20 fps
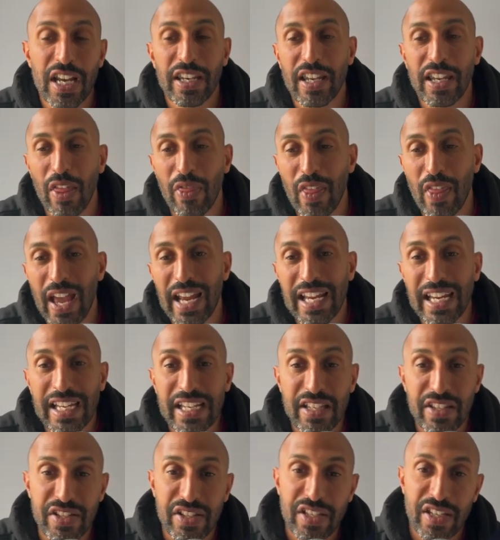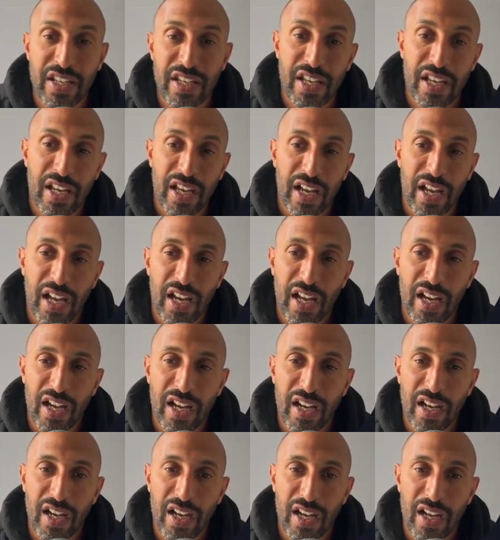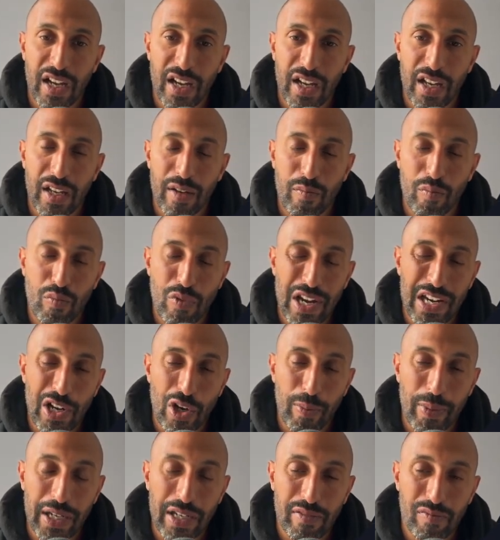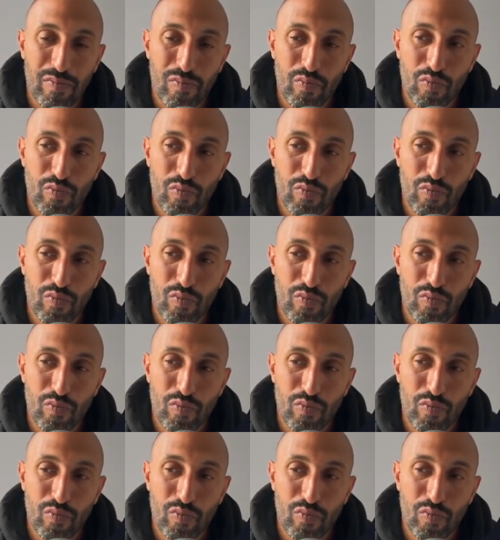Now that is a little bit